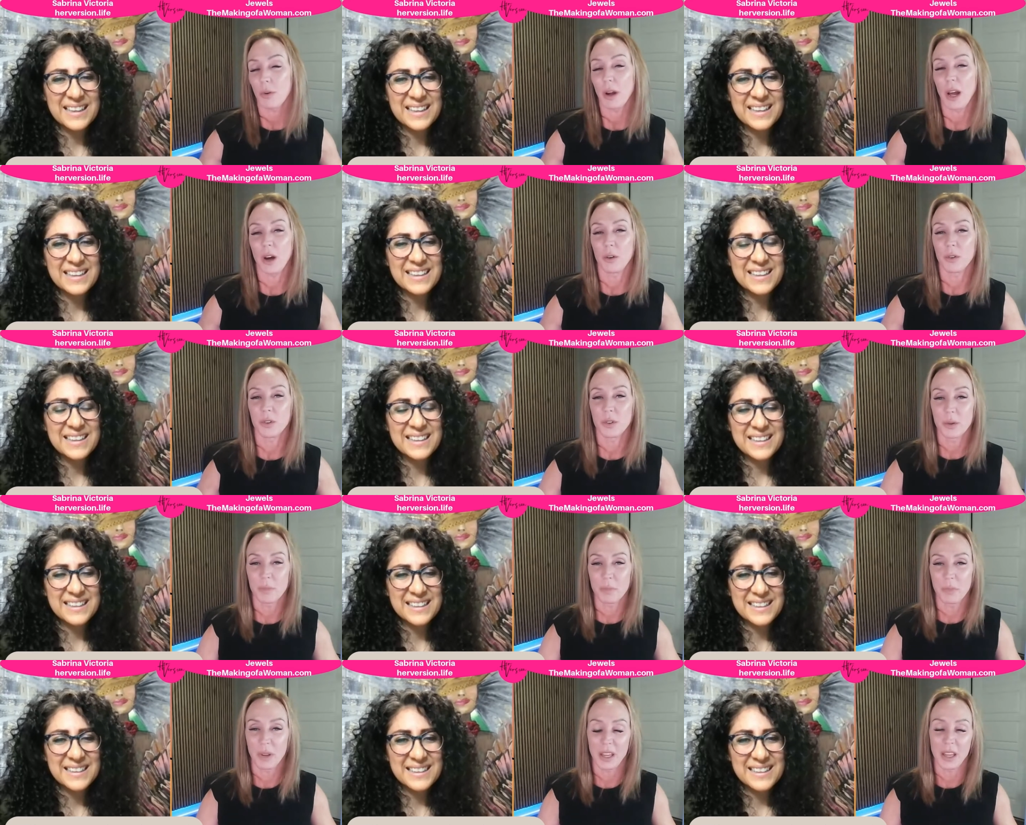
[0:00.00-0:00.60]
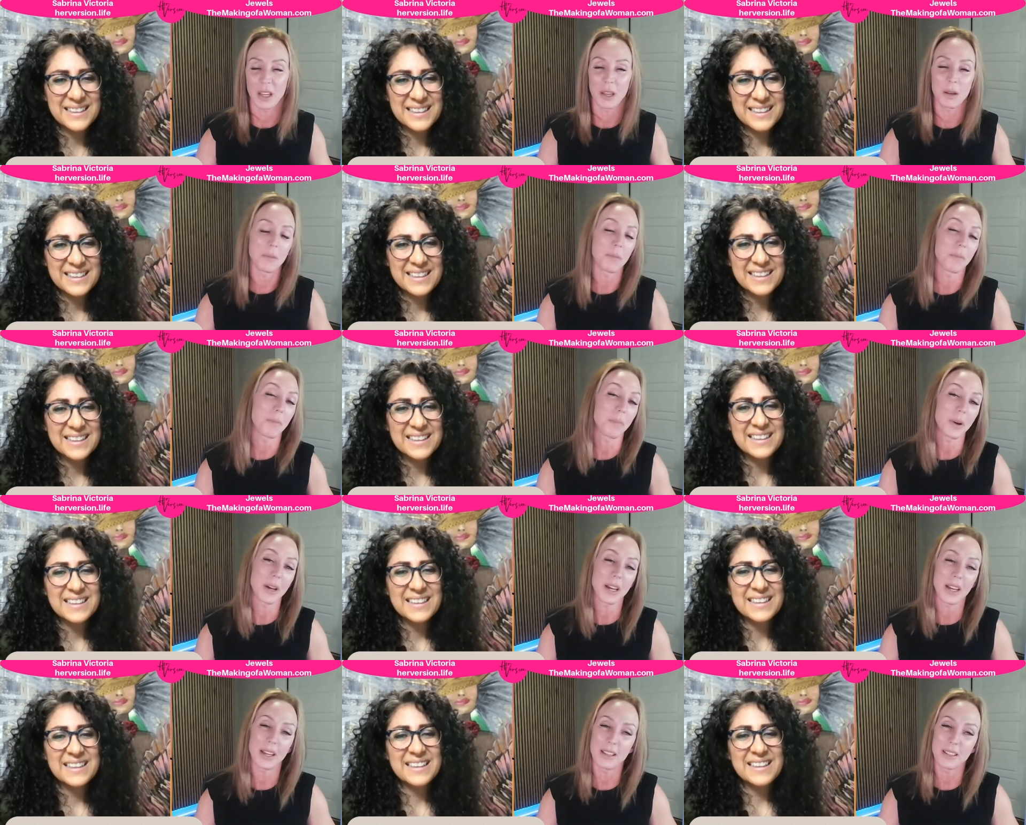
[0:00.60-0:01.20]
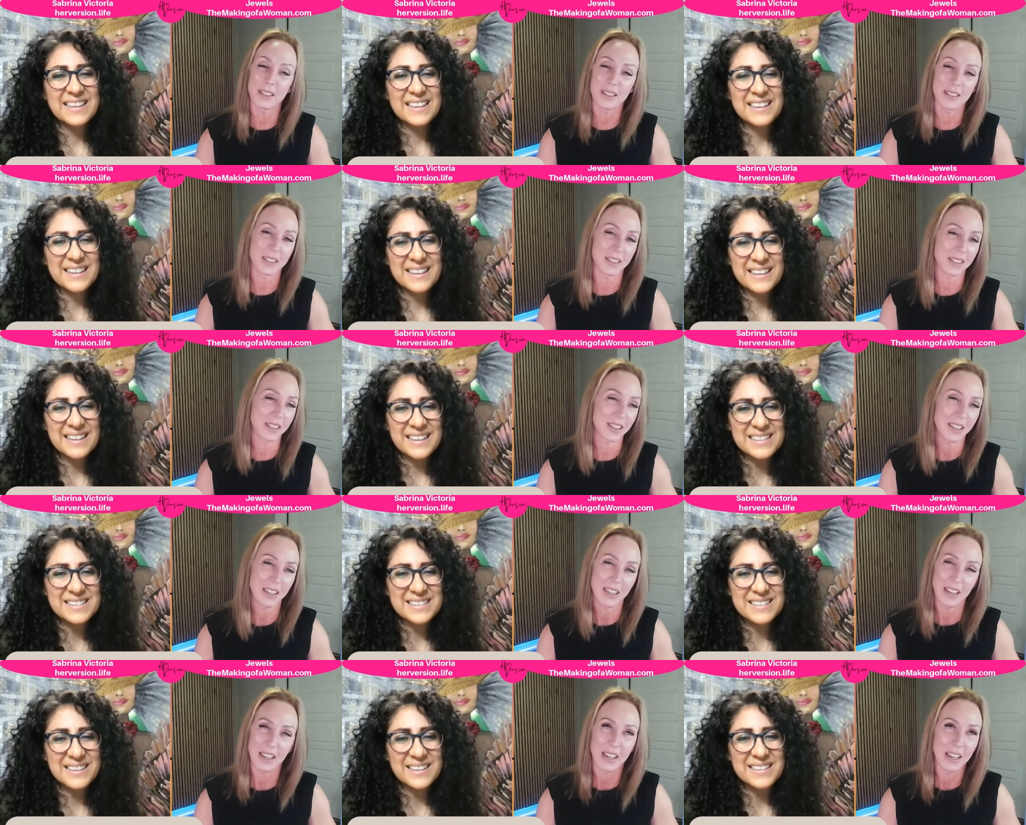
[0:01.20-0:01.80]
Speaker 1: around me, but
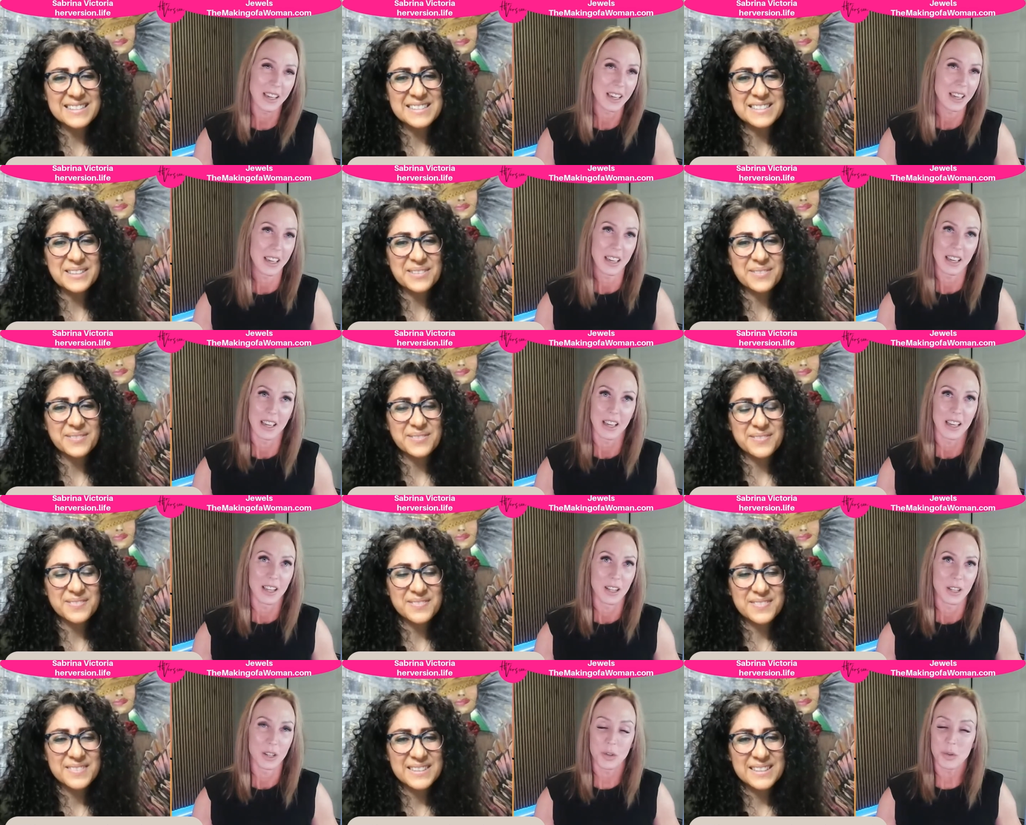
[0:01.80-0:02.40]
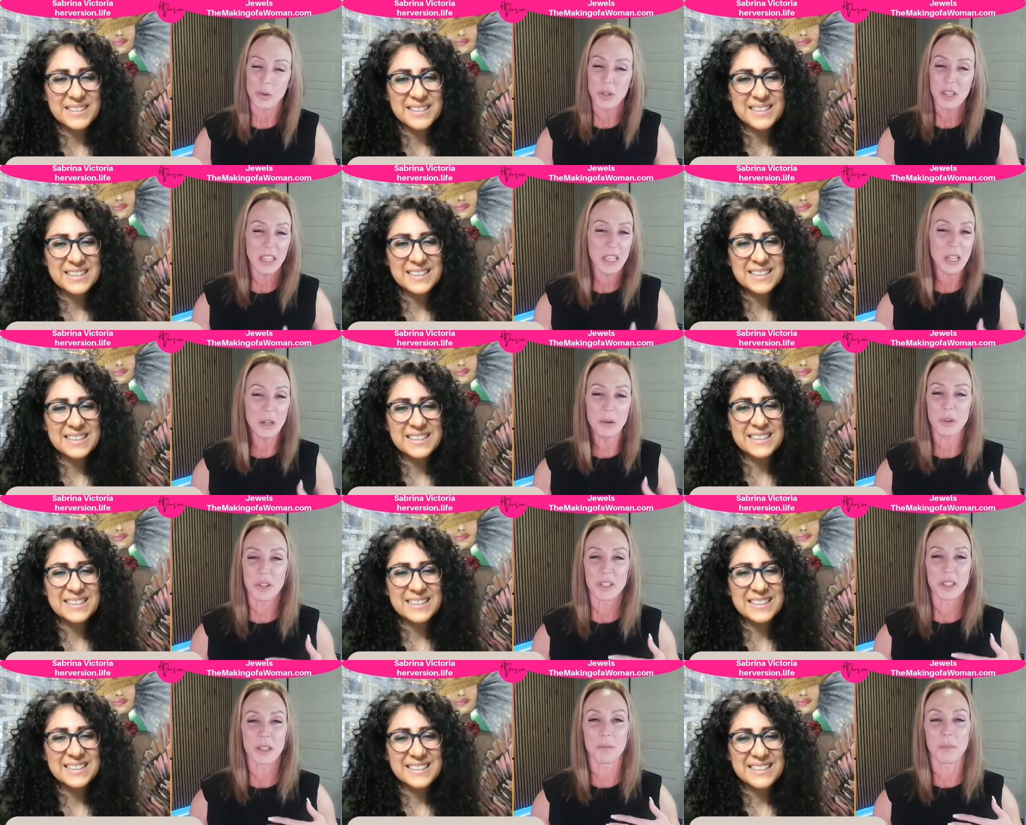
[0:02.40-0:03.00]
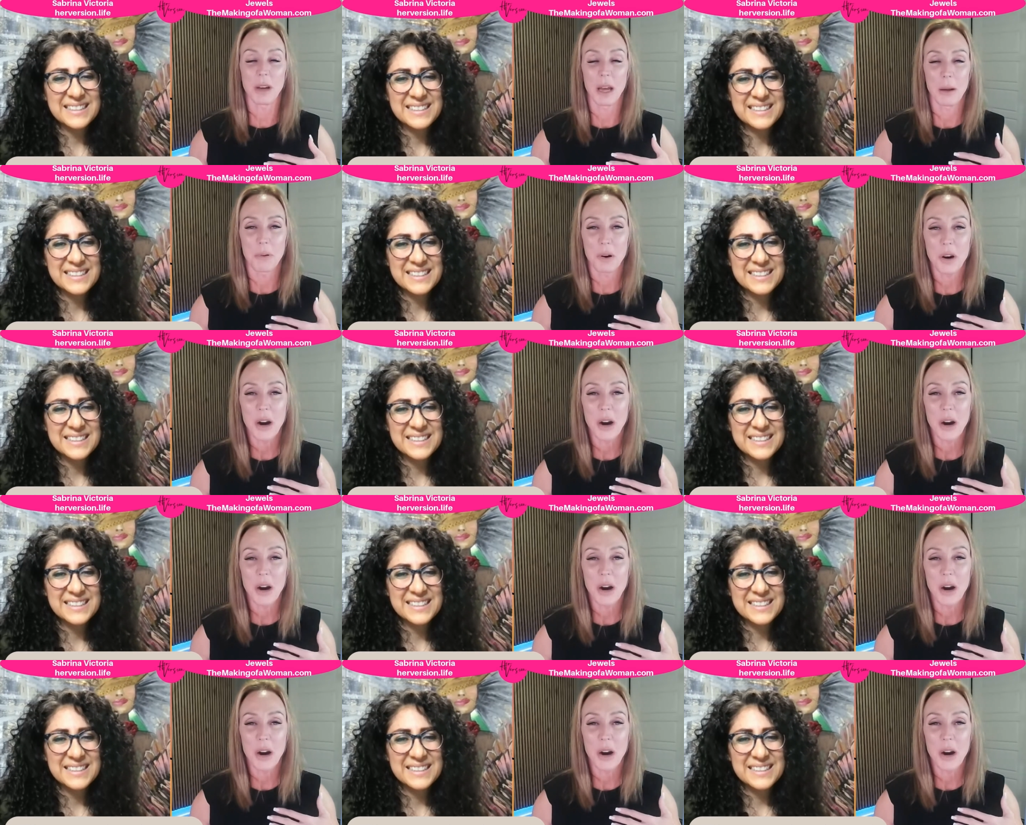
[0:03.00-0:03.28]
awesome. drinking wasn't my